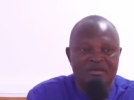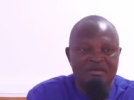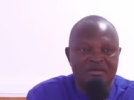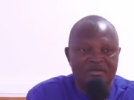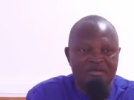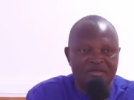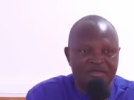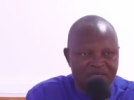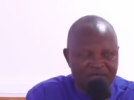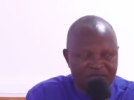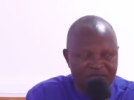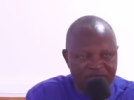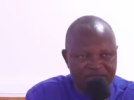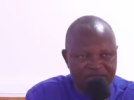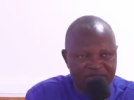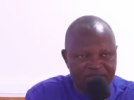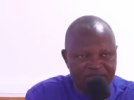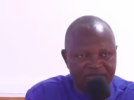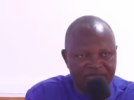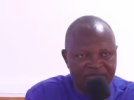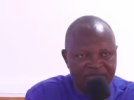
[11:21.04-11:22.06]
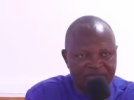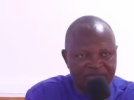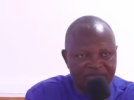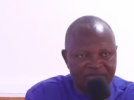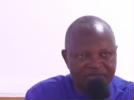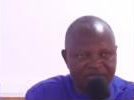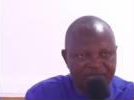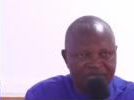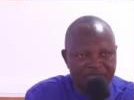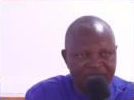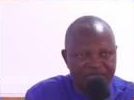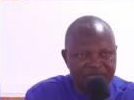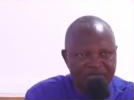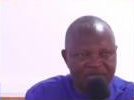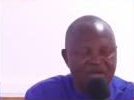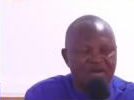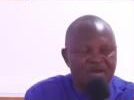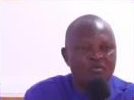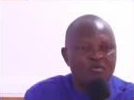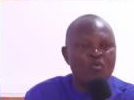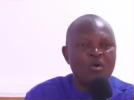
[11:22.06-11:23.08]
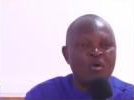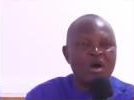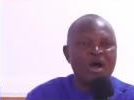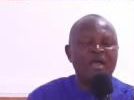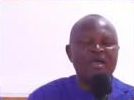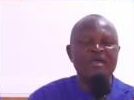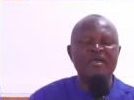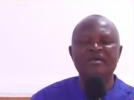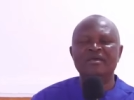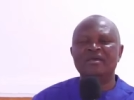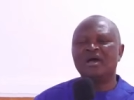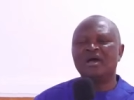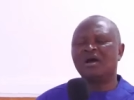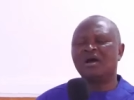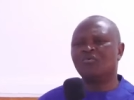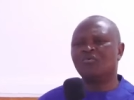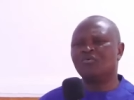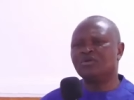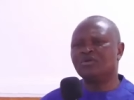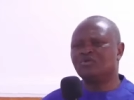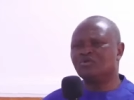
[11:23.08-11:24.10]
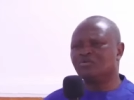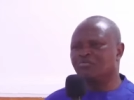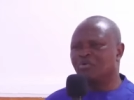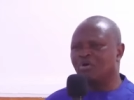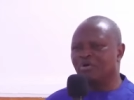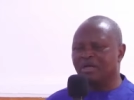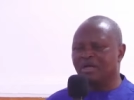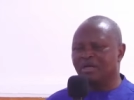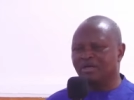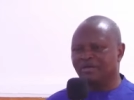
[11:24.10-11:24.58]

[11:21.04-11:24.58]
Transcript: Yes. Why are we to bother?